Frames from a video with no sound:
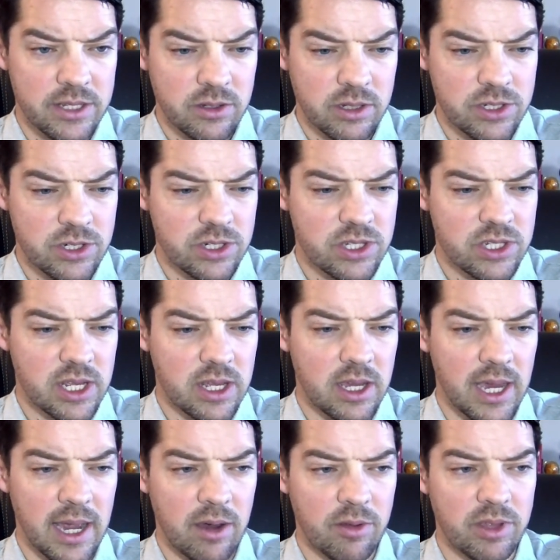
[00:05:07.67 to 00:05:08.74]
So let's just see
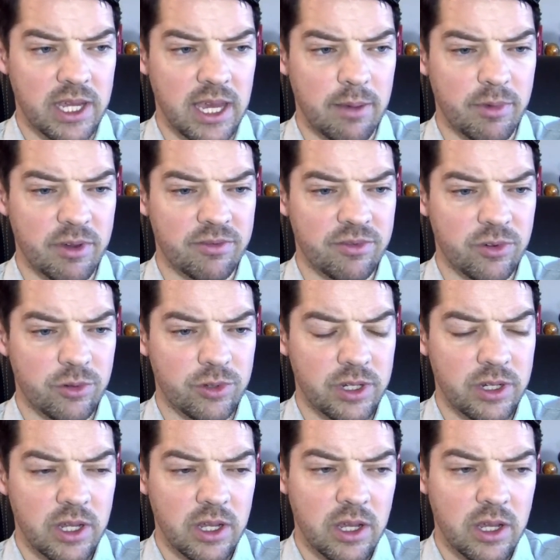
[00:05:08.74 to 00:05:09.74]
how the game unfolded.